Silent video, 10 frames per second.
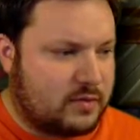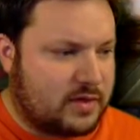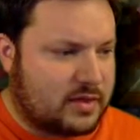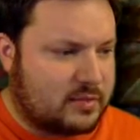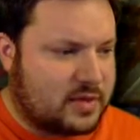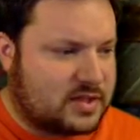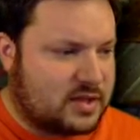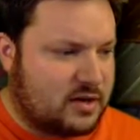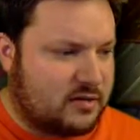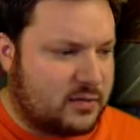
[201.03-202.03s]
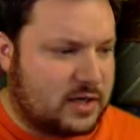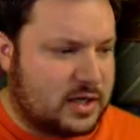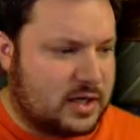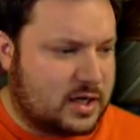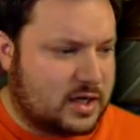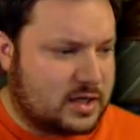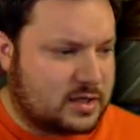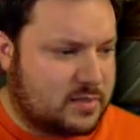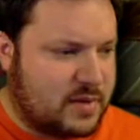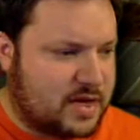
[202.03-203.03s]
We've got the pizza there if we need it
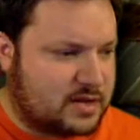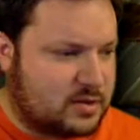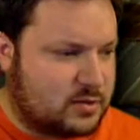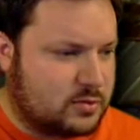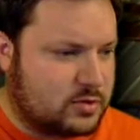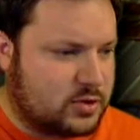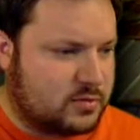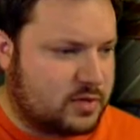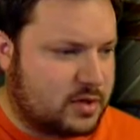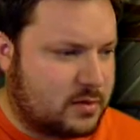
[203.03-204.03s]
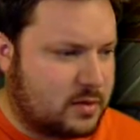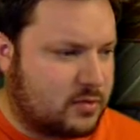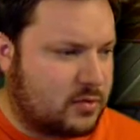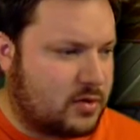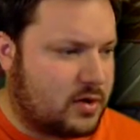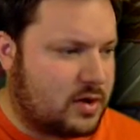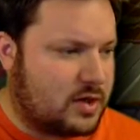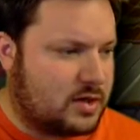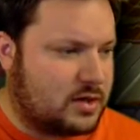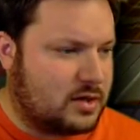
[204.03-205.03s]
against Baxter, who should be coming up
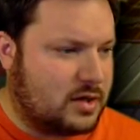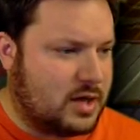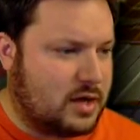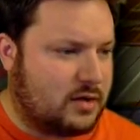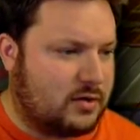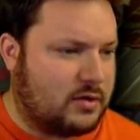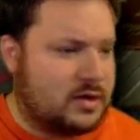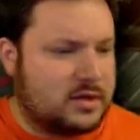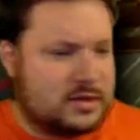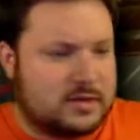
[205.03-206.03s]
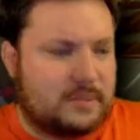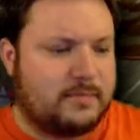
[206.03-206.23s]
right now. There he is.